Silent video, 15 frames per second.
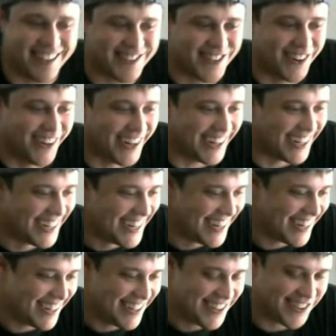So, uh,
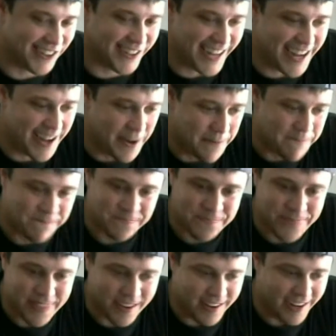so yeah,
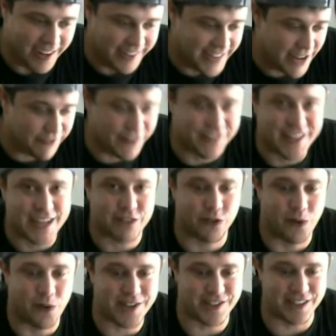uh, definitely thanks for
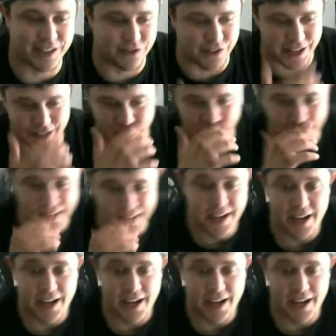watching this video.